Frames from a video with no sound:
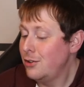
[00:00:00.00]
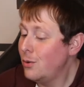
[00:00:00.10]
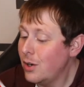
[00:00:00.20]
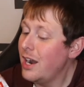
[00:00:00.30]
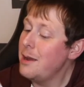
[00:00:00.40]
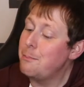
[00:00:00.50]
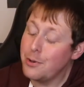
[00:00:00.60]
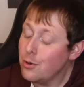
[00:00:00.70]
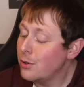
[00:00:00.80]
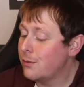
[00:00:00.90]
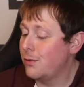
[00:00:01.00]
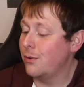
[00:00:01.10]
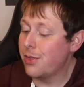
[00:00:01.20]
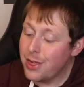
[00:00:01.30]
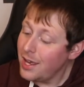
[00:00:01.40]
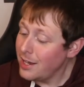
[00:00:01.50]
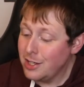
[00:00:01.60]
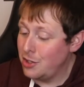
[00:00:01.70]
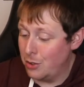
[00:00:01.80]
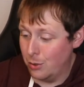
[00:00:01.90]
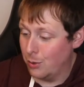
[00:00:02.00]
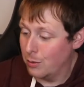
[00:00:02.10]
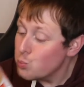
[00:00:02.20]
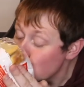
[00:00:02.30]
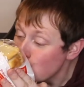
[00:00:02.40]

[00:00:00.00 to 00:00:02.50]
You are a beautiful thing, you.